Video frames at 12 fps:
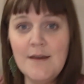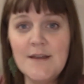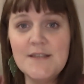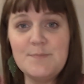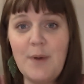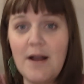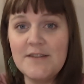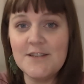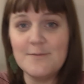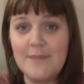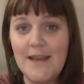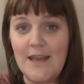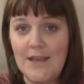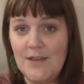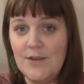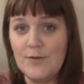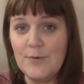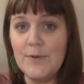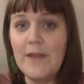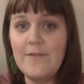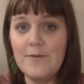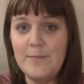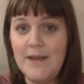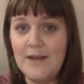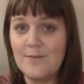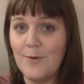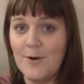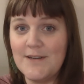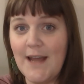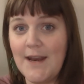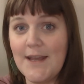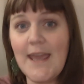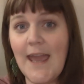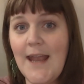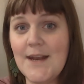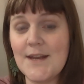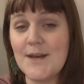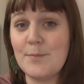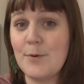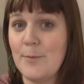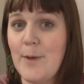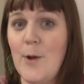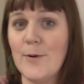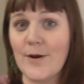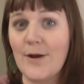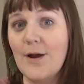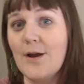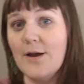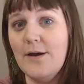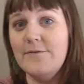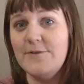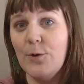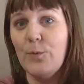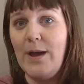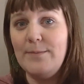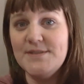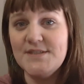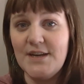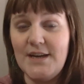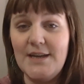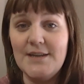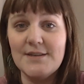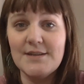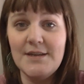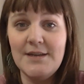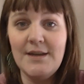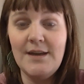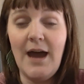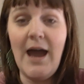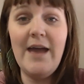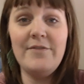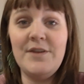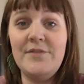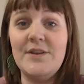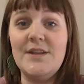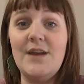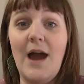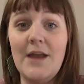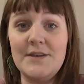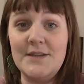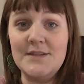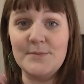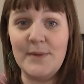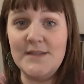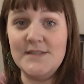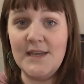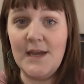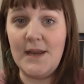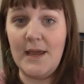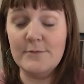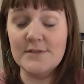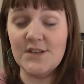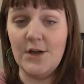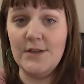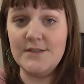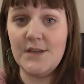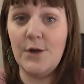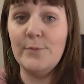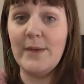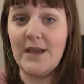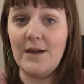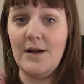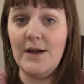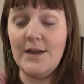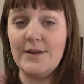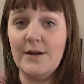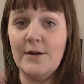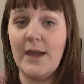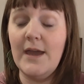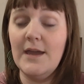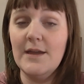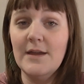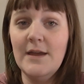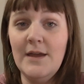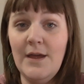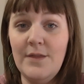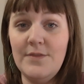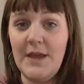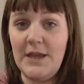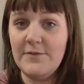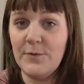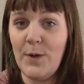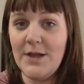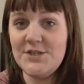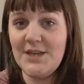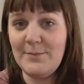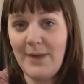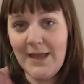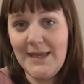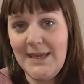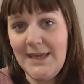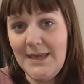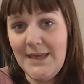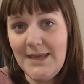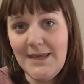Sponsor me. You will never meet a more dedicated promoter of your website. I haven't even gotten into my DNA results. Oh my god. Okay. Thank you for watching. Bye.